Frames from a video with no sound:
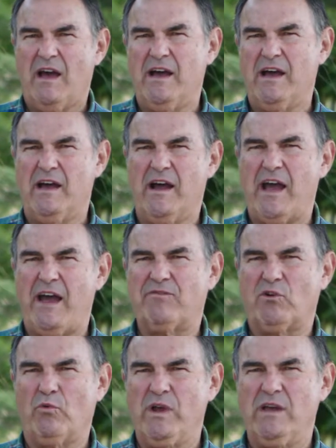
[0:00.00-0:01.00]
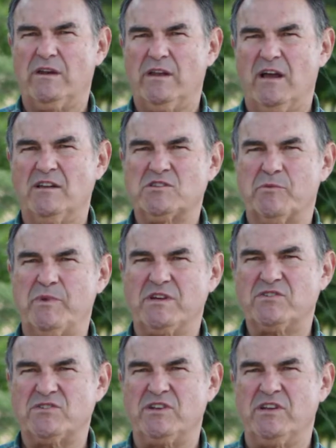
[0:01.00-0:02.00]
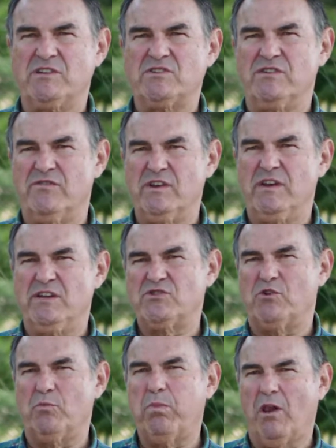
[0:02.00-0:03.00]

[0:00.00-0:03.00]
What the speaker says: after we had done some extensive initial